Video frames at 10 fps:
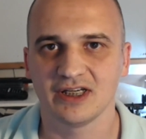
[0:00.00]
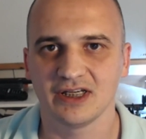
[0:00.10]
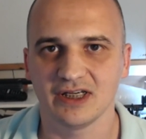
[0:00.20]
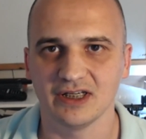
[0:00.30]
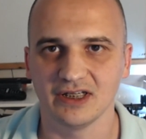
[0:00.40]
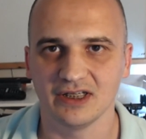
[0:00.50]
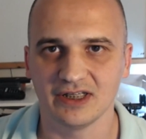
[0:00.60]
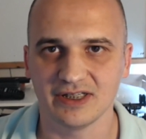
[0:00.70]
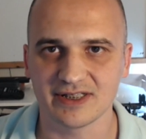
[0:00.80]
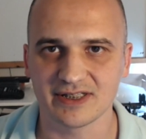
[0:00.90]

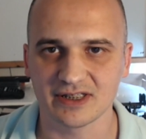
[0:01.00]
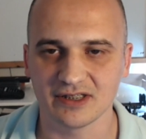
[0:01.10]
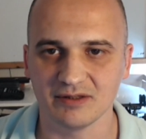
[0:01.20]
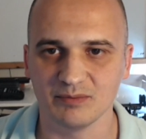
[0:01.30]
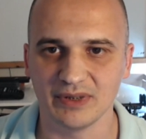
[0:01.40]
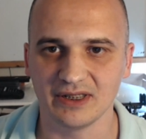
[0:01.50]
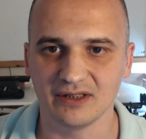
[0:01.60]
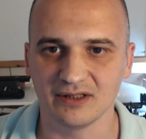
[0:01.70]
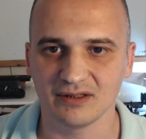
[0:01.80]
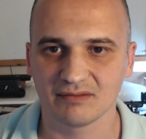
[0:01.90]
is
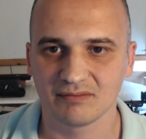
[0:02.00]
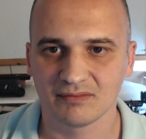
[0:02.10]
being